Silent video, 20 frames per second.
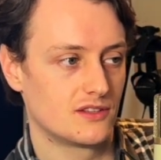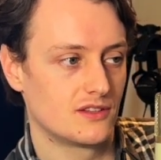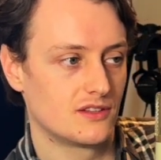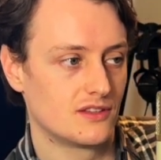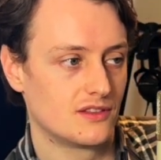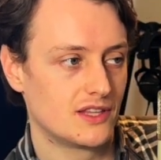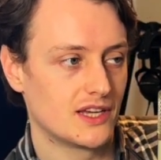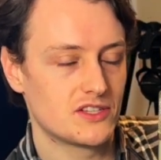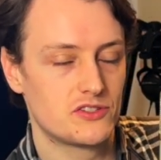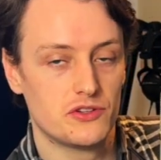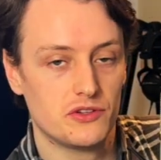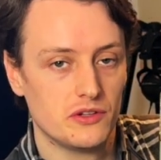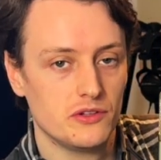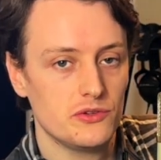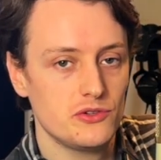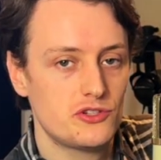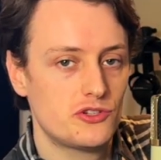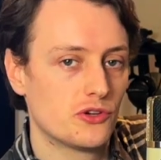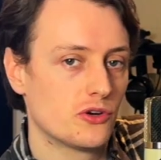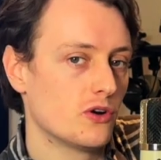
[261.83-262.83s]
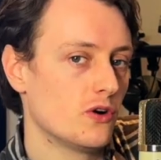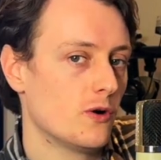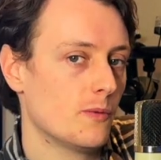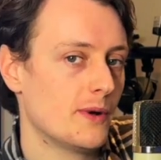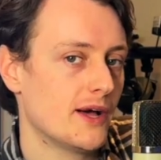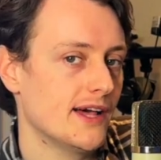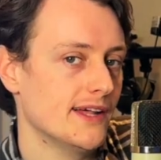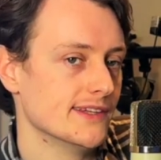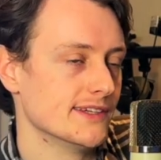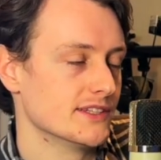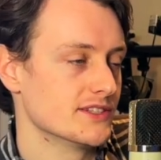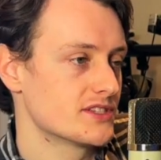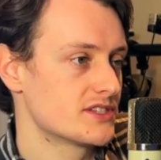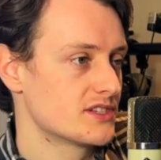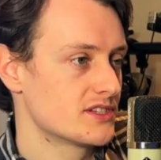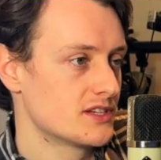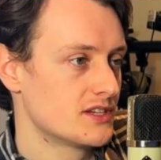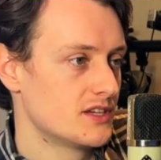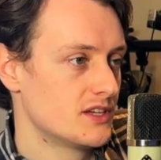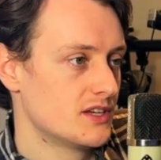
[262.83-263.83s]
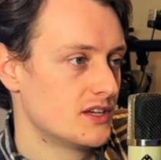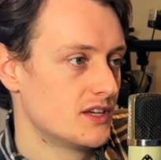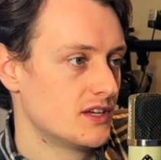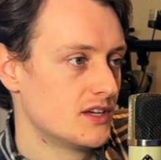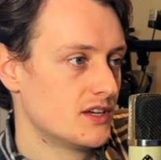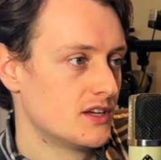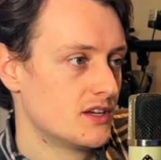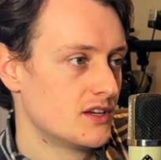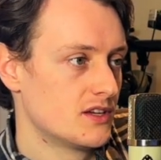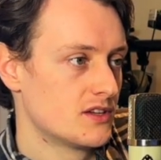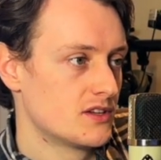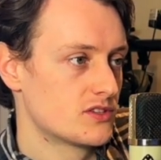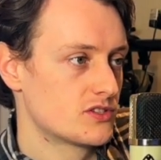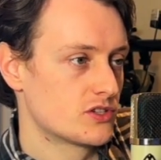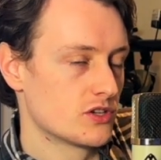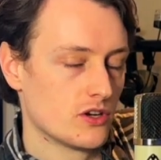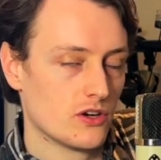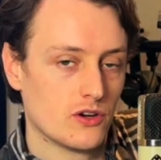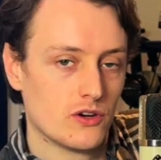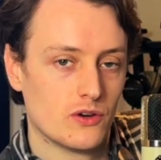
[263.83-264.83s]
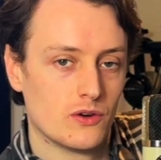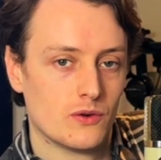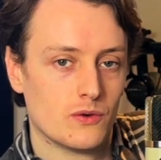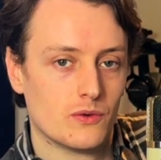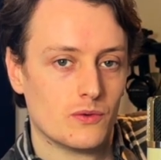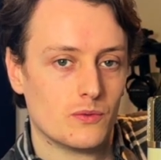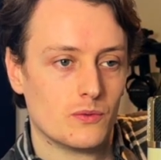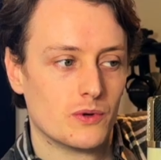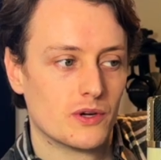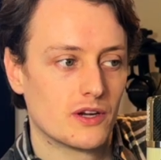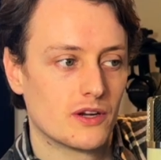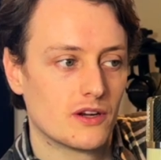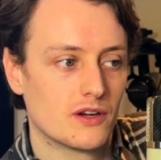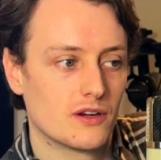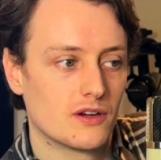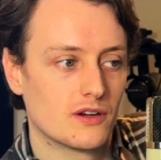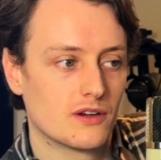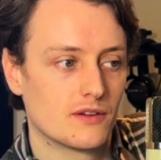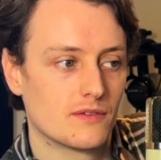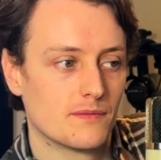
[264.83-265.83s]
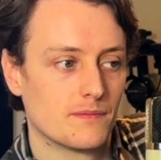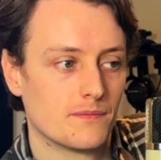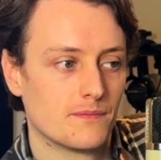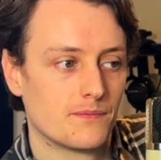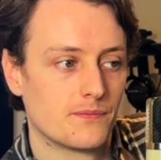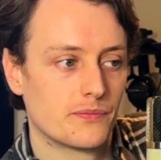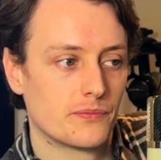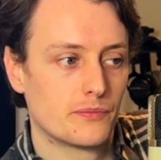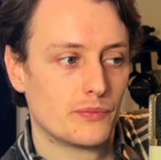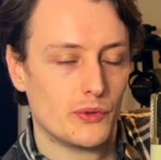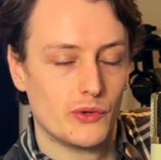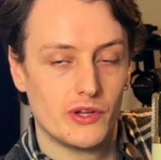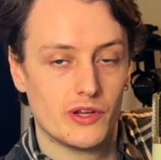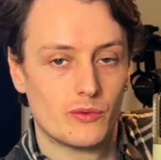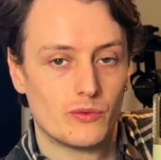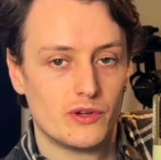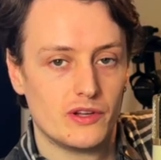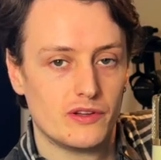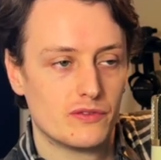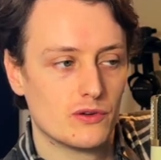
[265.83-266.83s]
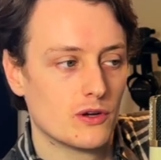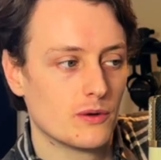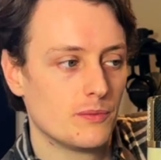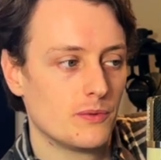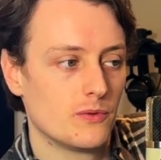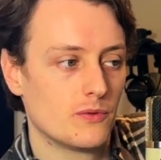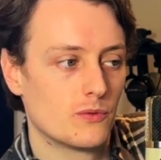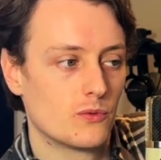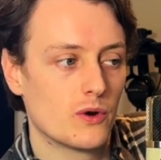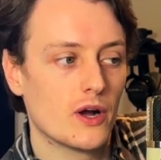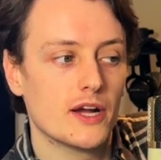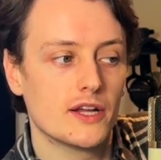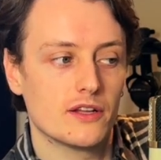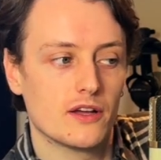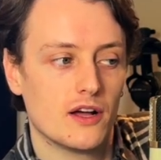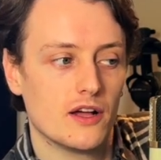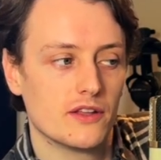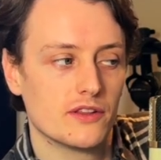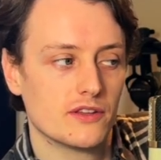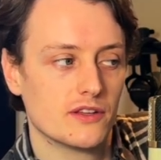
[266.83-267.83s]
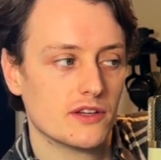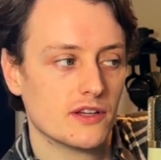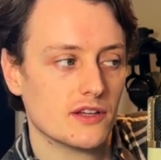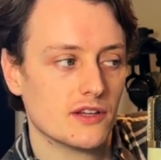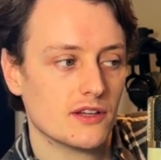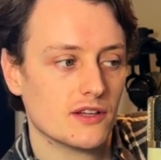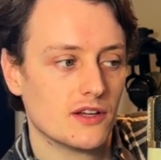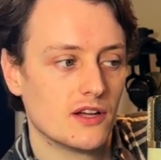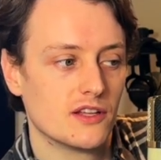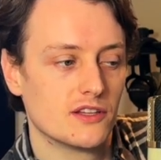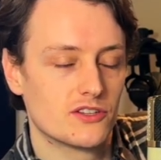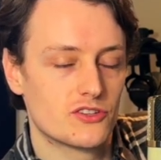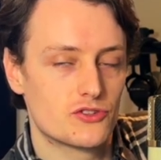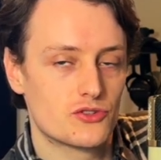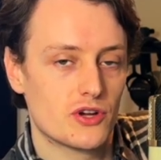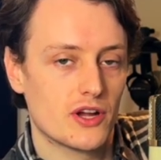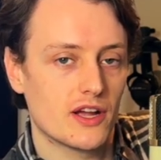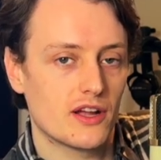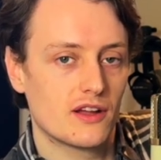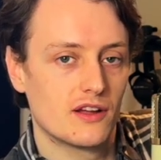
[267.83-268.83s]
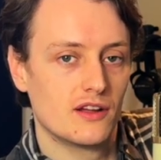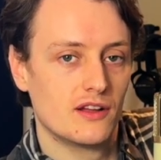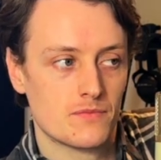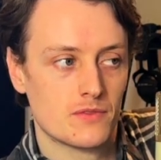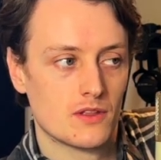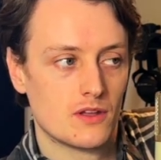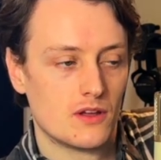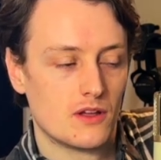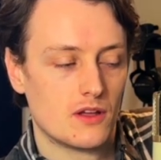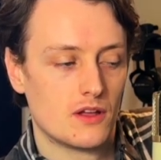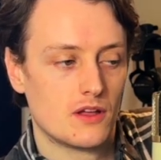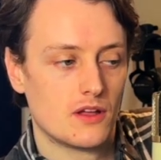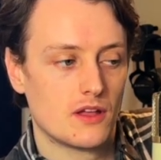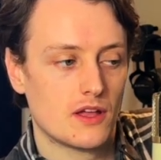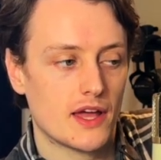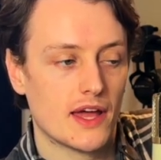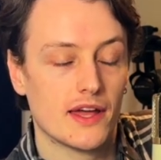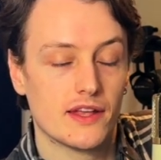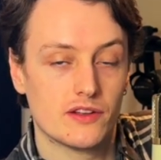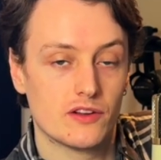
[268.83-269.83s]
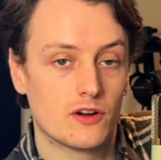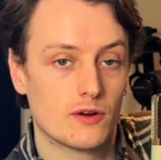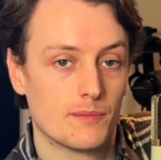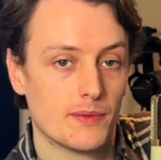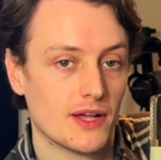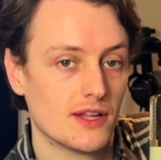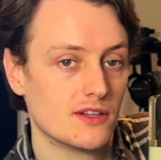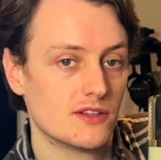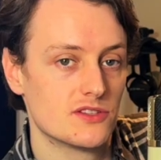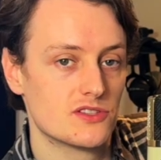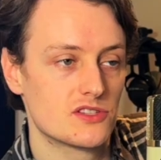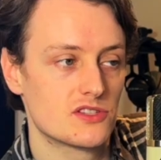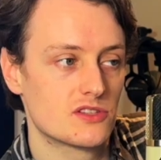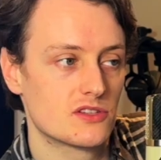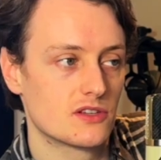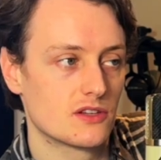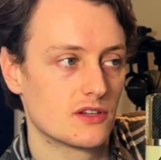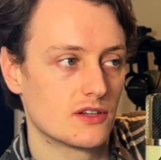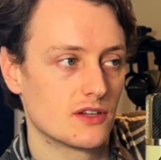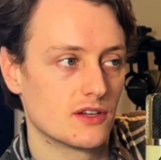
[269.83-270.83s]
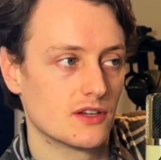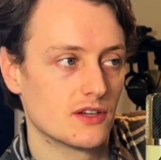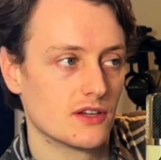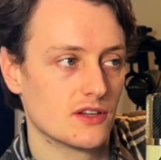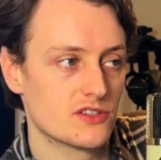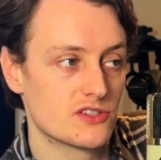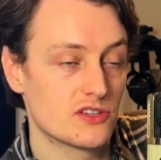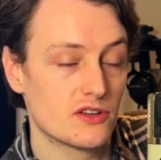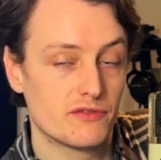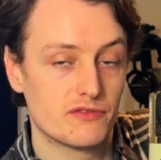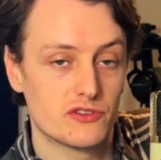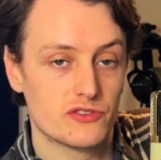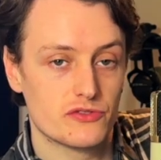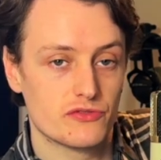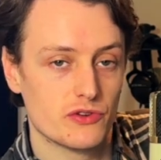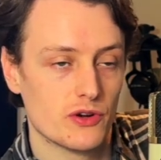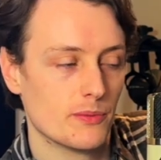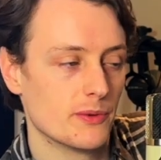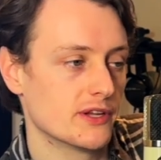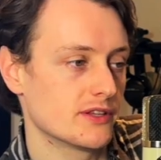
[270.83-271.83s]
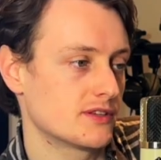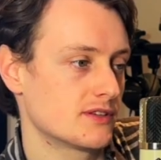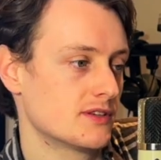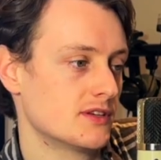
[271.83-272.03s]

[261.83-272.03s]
that you lose your whole balance. So we're putting reverb right on the track, and our balance suffers from it,